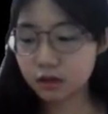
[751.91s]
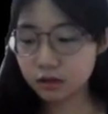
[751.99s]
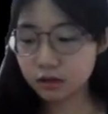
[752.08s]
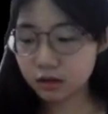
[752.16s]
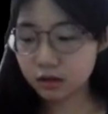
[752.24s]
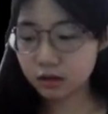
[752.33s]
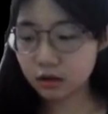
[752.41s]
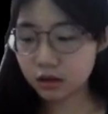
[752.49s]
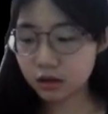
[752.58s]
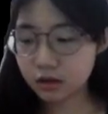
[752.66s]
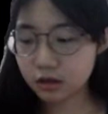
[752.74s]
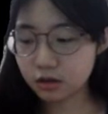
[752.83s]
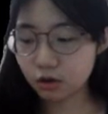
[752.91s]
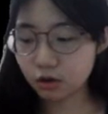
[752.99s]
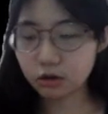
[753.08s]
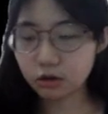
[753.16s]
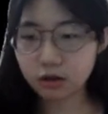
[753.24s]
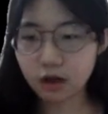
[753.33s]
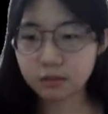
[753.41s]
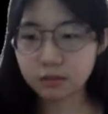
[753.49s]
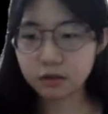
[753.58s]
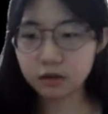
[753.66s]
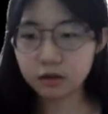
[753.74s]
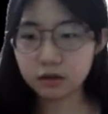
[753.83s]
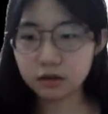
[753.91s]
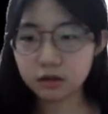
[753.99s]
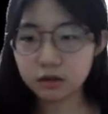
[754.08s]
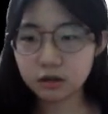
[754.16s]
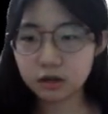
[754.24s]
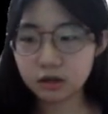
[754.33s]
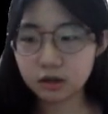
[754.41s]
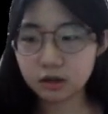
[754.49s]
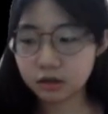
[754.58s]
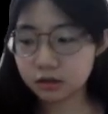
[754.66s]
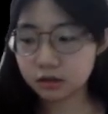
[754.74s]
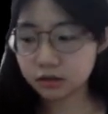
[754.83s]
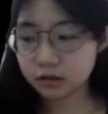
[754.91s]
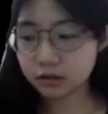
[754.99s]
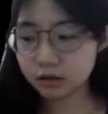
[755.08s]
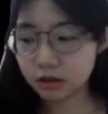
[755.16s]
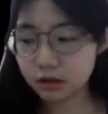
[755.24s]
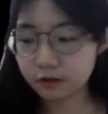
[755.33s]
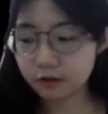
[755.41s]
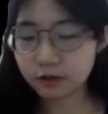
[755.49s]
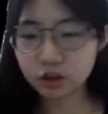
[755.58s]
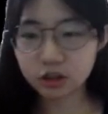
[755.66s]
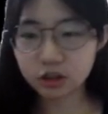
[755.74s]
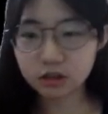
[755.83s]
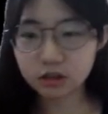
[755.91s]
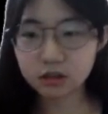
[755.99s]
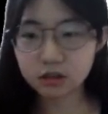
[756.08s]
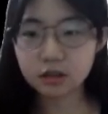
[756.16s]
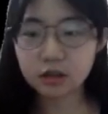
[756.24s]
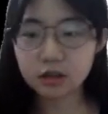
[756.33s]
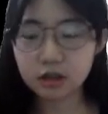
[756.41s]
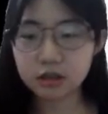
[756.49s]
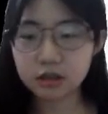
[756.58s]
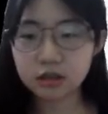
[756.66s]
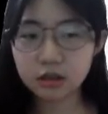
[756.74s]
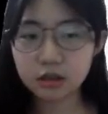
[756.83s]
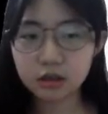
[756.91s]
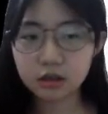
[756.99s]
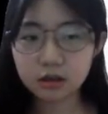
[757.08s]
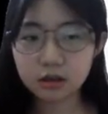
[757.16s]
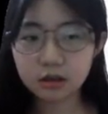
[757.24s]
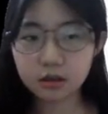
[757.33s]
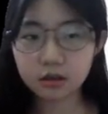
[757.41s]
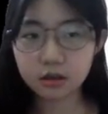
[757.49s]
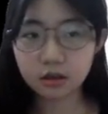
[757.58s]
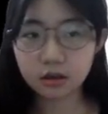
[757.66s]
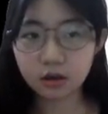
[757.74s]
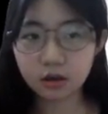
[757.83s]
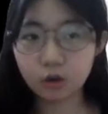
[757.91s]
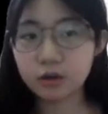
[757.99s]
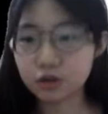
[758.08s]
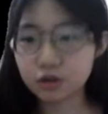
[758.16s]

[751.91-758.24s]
in longer time the efficient is always good.